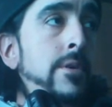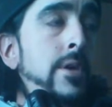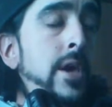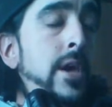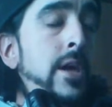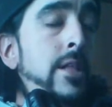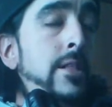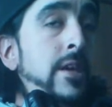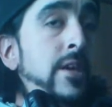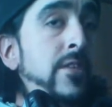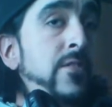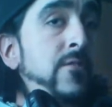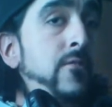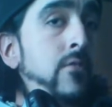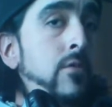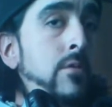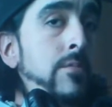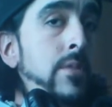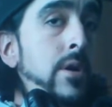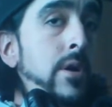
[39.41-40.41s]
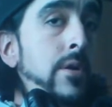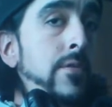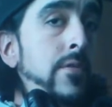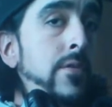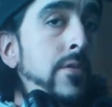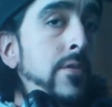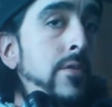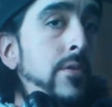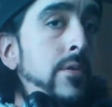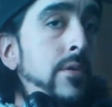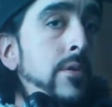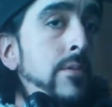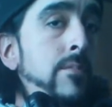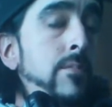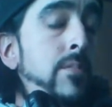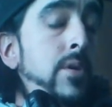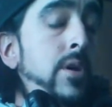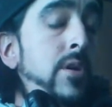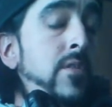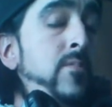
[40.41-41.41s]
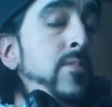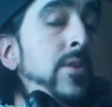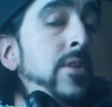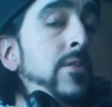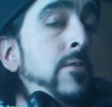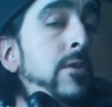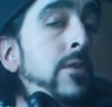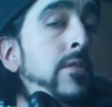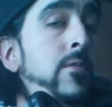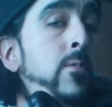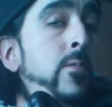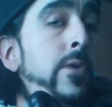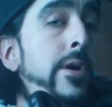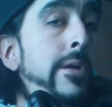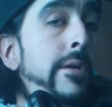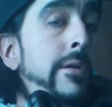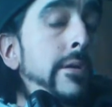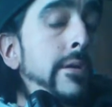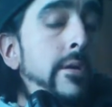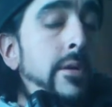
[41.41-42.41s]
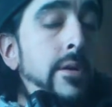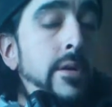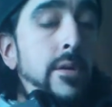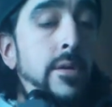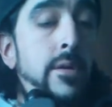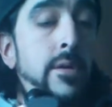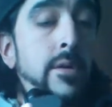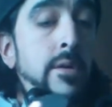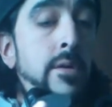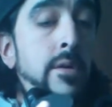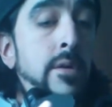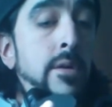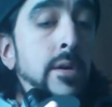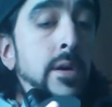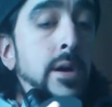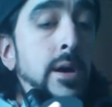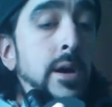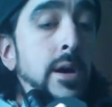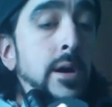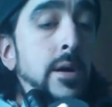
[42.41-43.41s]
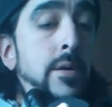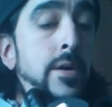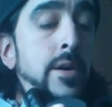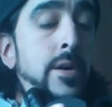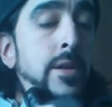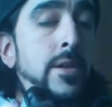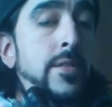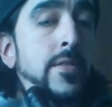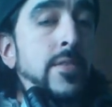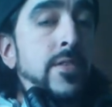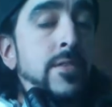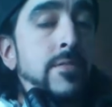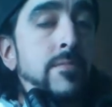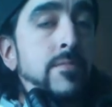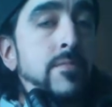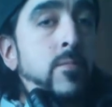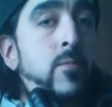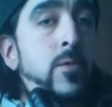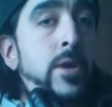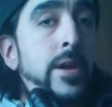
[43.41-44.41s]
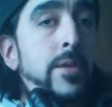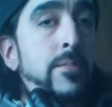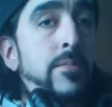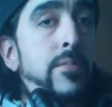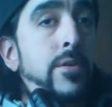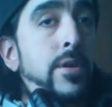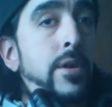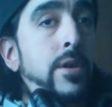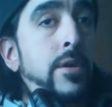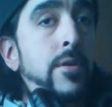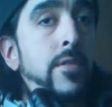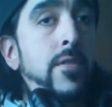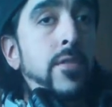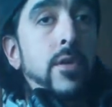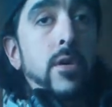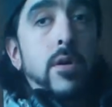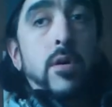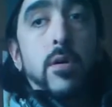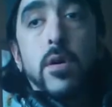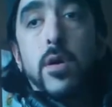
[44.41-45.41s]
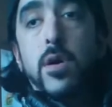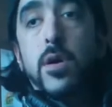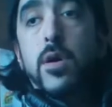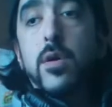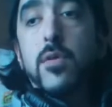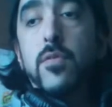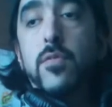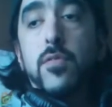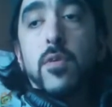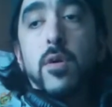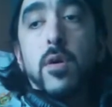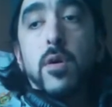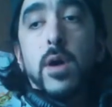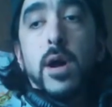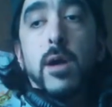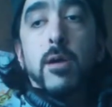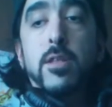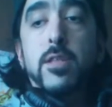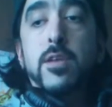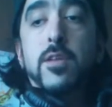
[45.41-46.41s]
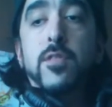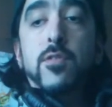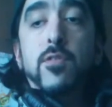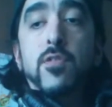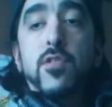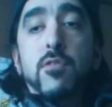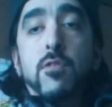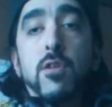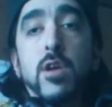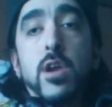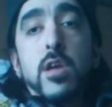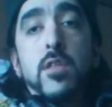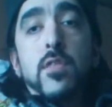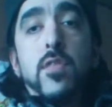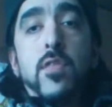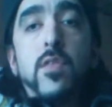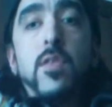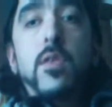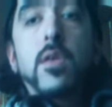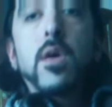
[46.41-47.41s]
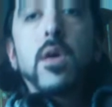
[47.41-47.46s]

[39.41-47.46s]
at least 4 months, but it's been during the winter, and it's working pretty good still. So I already did 2 screens.